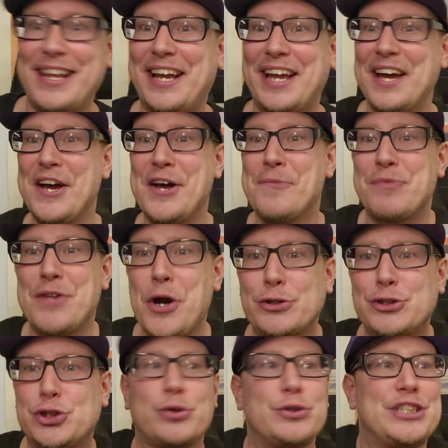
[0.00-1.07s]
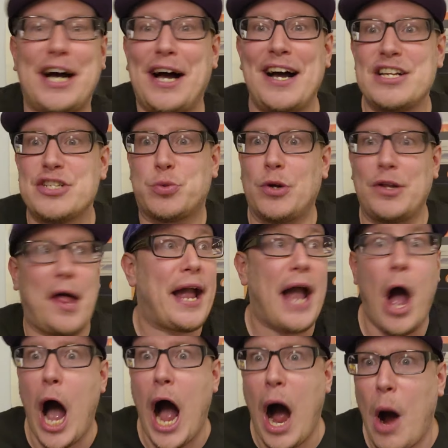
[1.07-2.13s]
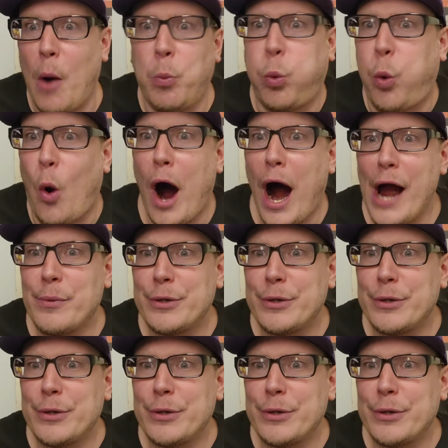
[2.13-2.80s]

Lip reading: Like, you know, so to us, we're like, why